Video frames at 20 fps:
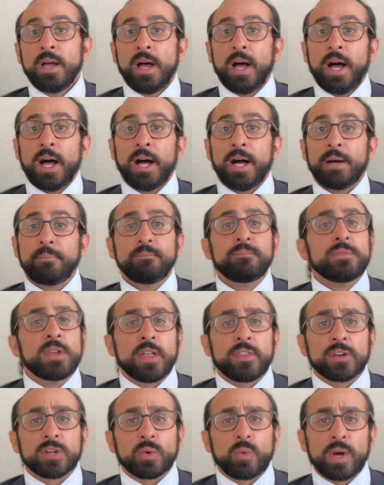
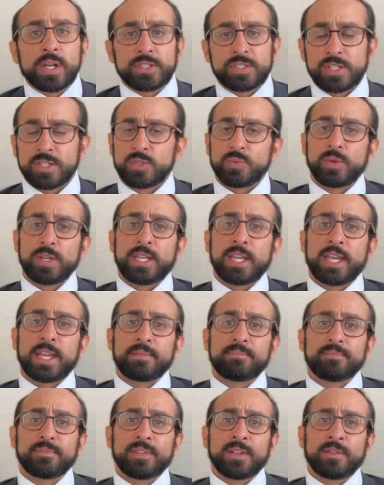Another questions we get
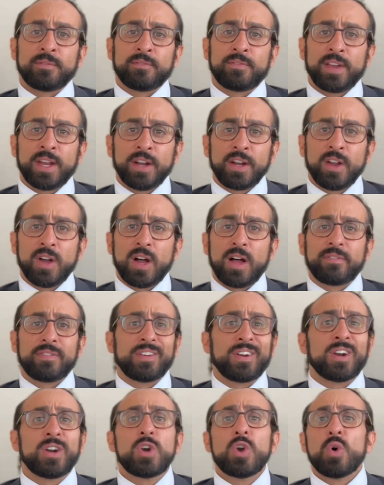very often
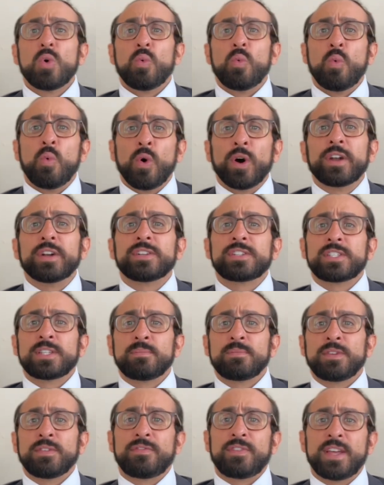are, what are
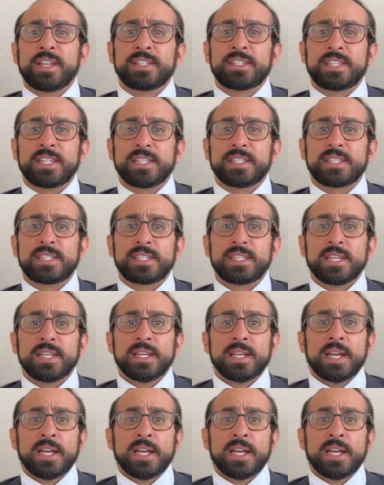some defenses?